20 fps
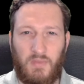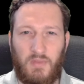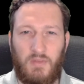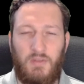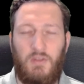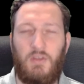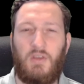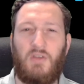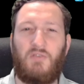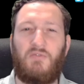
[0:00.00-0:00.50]

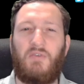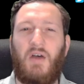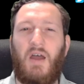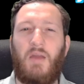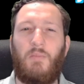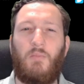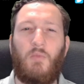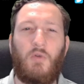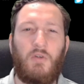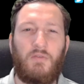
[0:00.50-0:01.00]
You can find
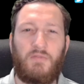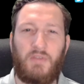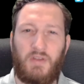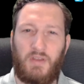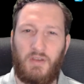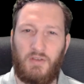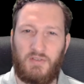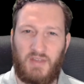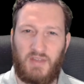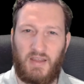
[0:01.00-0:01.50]
more
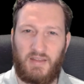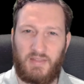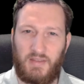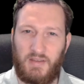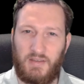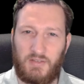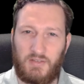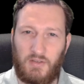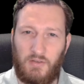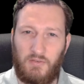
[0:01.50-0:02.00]
videos like
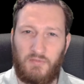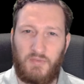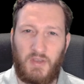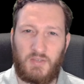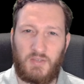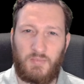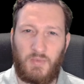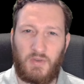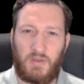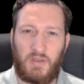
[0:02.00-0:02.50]
these on
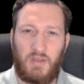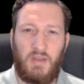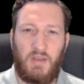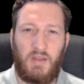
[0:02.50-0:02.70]
Facebook,